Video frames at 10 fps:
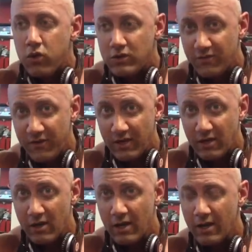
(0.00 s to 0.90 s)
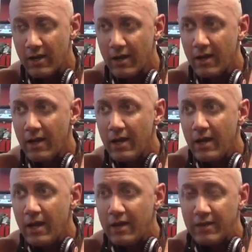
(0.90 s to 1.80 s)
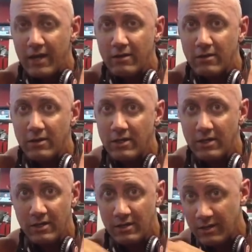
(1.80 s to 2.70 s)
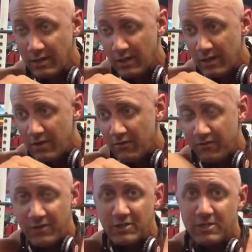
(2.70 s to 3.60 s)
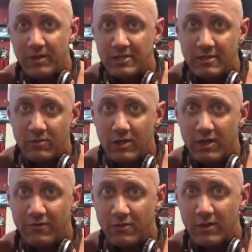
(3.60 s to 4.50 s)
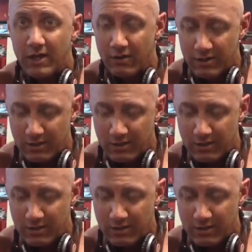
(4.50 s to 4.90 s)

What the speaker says: to failure, and that'll finish the bicep workout for the week. I already